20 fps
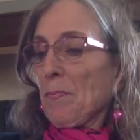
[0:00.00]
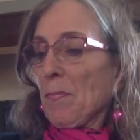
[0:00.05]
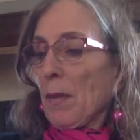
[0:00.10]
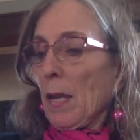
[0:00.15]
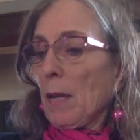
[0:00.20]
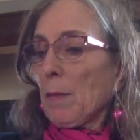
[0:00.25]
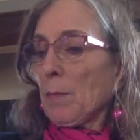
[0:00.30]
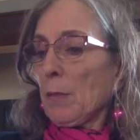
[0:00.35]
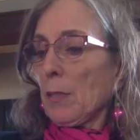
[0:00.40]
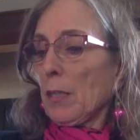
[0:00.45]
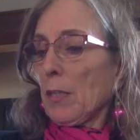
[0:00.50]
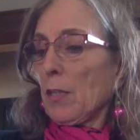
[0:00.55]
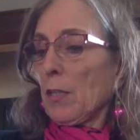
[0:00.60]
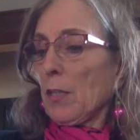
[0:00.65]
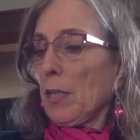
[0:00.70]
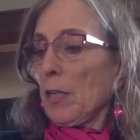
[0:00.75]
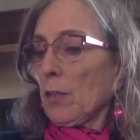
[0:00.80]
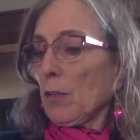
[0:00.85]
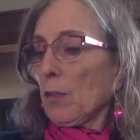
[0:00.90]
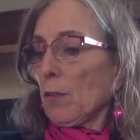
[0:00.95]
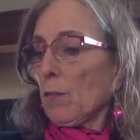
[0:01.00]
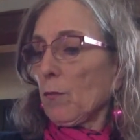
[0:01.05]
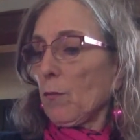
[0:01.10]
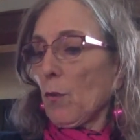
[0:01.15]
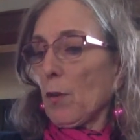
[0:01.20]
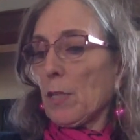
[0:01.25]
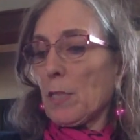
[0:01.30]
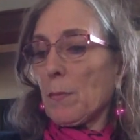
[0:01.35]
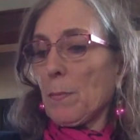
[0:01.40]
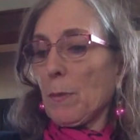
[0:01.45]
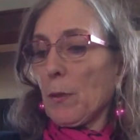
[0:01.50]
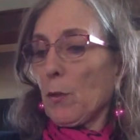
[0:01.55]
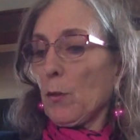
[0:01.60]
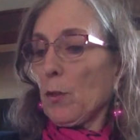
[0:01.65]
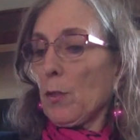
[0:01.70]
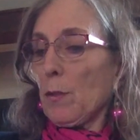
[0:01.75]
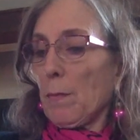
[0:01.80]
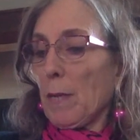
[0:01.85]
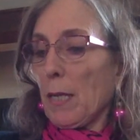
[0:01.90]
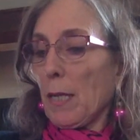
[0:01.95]
Emily could hear her voice but
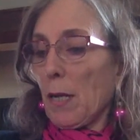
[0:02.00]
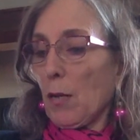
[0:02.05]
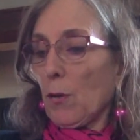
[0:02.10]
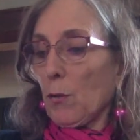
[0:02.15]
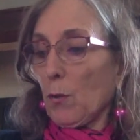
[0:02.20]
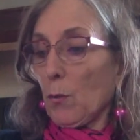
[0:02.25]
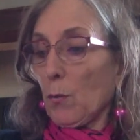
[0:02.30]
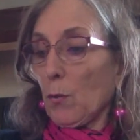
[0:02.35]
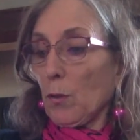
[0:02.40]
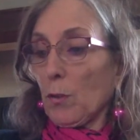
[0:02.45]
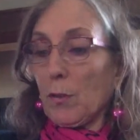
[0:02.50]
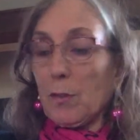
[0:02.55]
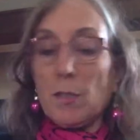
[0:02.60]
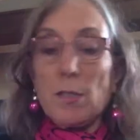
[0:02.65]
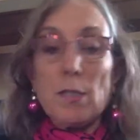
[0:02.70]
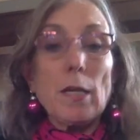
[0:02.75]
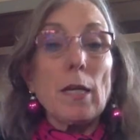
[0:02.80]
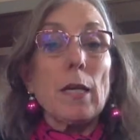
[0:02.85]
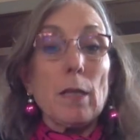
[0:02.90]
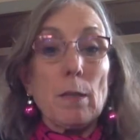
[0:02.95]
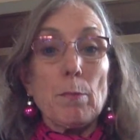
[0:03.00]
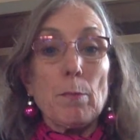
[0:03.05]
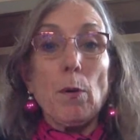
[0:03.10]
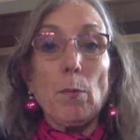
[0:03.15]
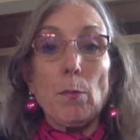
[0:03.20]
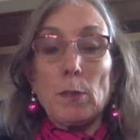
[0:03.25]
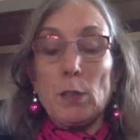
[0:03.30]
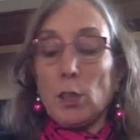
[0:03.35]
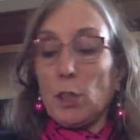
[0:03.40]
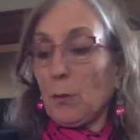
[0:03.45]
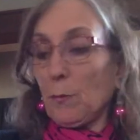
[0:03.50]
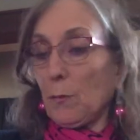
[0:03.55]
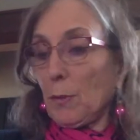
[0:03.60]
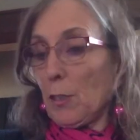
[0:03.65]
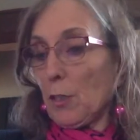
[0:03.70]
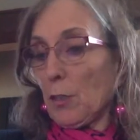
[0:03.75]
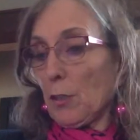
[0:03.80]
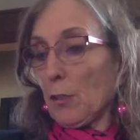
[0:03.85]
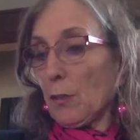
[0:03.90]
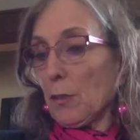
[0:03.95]
couldn't make out the words. In a moment she
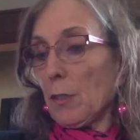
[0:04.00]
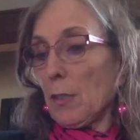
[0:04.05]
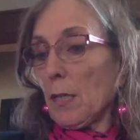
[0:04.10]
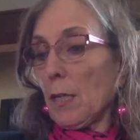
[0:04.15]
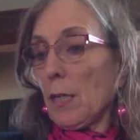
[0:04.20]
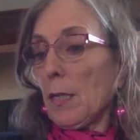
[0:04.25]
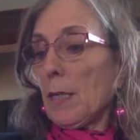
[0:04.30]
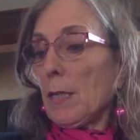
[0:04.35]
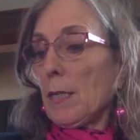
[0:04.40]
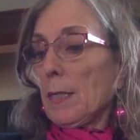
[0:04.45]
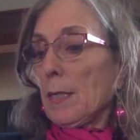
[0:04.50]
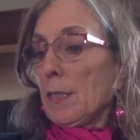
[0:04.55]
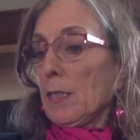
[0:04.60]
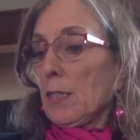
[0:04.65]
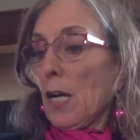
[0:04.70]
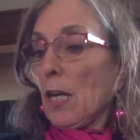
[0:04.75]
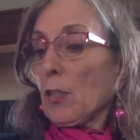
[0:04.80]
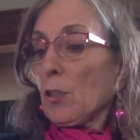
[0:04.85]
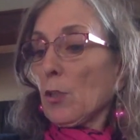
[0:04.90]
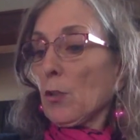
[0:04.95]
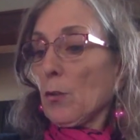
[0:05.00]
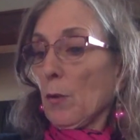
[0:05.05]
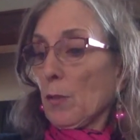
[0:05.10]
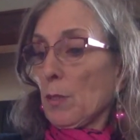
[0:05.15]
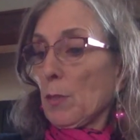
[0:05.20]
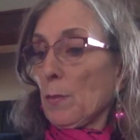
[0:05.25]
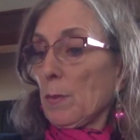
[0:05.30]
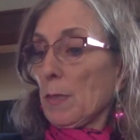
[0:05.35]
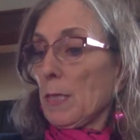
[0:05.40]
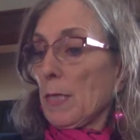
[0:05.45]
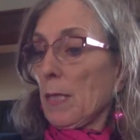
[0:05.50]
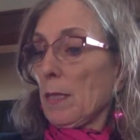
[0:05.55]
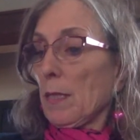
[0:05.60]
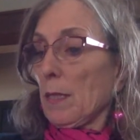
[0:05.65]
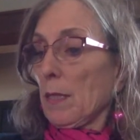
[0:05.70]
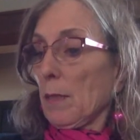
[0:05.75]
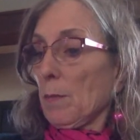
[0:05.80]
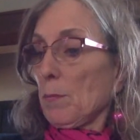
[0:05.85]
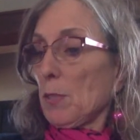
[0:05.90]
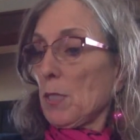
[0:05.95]
returned. Dr. Grossman said the
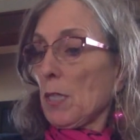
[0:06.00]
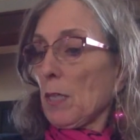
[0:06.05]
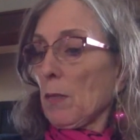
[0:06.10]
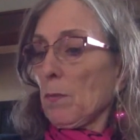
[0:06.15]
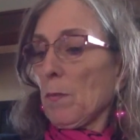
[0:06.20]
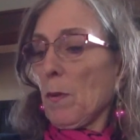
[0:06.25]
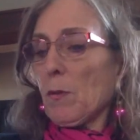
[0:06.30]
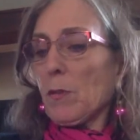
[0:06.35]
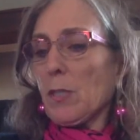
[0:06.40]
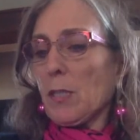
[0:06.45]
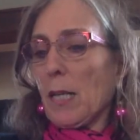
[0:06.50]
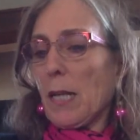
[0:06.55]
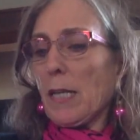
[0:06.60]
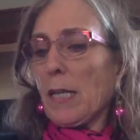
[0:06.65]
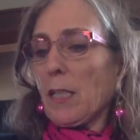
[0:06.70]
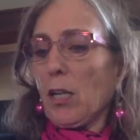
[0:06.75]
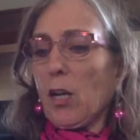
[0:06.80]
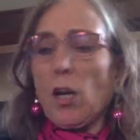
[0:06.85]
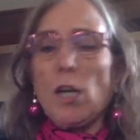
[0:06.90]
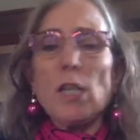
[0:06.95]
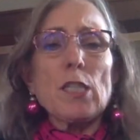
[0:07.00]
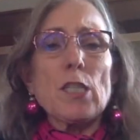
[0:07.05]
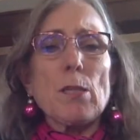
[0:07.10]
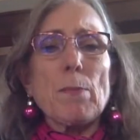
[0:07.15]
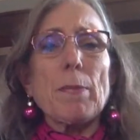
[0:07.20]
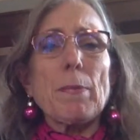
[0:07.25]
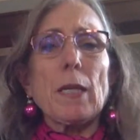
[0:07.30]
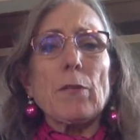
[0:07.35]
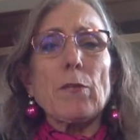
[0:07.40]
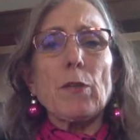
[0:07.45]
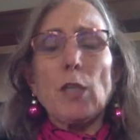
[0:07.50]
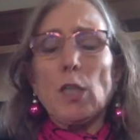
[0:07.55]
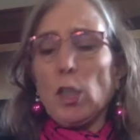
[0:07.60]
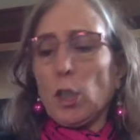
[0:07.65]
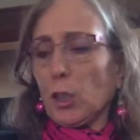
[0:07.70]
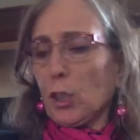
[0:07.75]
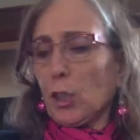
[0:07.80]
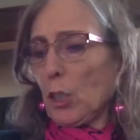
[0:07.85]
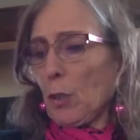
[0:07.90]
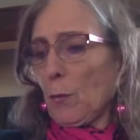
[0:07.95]
lipstick most likely caused a bit of an
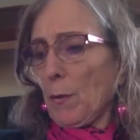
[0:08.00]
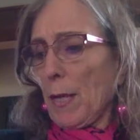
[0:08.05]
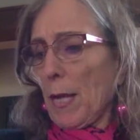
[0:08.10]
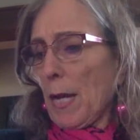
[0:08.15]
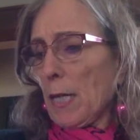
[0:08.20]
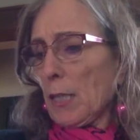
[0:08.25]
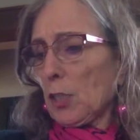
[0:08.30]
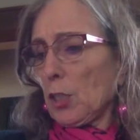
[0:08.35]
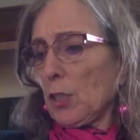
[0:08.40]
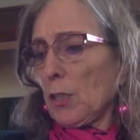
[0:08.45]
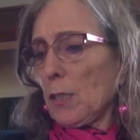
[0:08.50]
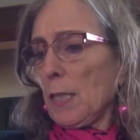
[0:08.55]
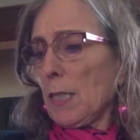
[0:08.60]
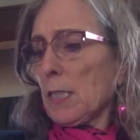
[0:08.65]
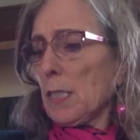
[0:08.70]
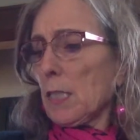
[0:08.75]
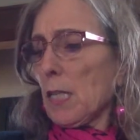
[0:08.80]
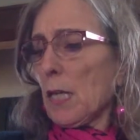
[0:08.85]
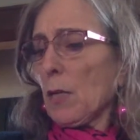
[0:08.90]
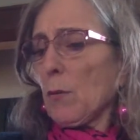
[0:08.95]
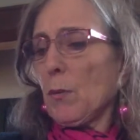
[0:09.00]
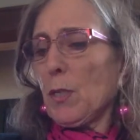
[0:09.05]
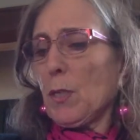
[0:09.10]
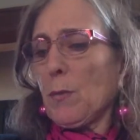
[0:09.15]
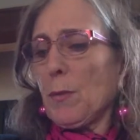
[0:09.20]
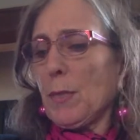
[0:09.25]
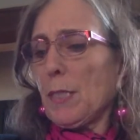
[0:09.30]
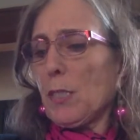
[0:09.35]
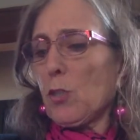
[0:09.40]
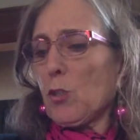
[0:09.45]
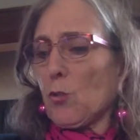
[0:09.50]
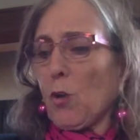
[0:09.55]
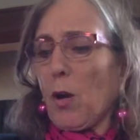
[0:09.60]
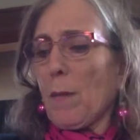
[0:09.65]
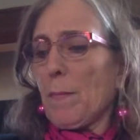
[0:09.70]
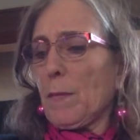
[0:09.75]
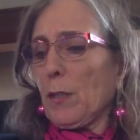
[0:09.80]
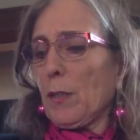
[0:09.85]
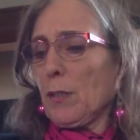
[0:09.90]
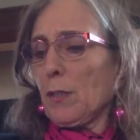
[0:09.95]
allergic reaction. It's like when you eat
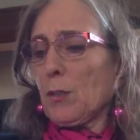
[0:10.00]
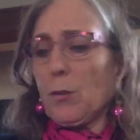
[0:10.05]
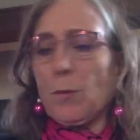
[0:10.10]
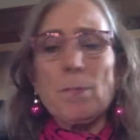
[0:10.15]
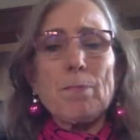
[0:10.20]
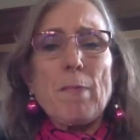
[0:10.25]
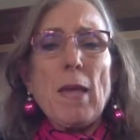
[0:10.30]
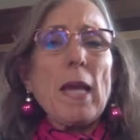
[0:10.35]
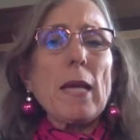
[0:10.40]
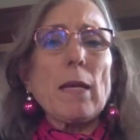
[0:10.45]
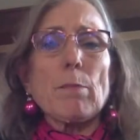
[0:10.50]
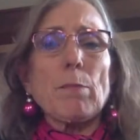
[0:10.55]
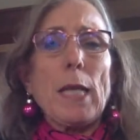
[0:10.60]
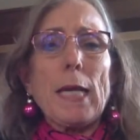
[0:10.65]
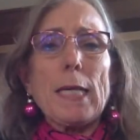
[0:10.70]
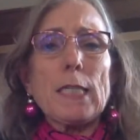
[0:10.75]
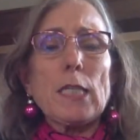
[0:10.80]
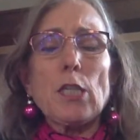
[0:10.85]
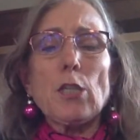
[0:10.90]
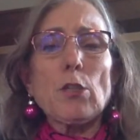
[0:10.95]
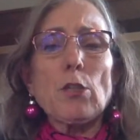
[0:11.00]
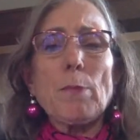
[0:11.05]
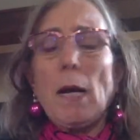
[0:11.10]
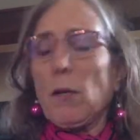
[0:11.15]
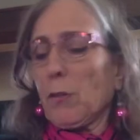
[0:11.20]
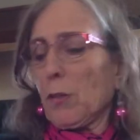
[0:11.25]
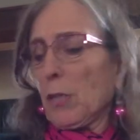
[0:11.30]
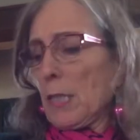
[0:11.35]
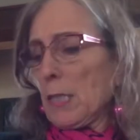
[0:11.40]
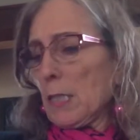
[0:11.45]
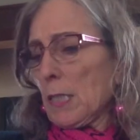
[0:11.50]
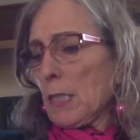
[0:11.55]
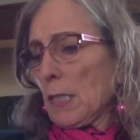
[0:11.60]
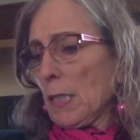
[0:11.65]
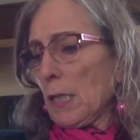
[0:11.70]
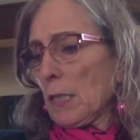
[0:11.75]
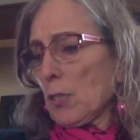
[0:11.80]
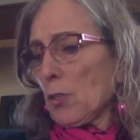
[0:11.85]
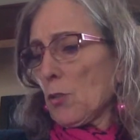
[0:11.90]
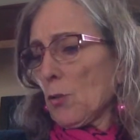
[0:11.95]
strawberries or eggplant and your mouth gets a
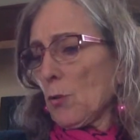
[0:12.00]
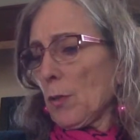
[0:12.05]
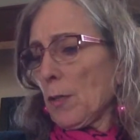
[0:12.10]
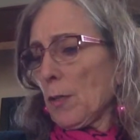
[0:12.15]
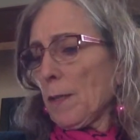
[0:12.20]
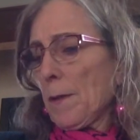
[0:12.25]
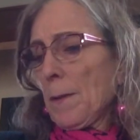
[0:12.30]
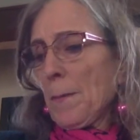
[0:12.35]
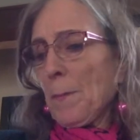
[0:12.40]
little sore.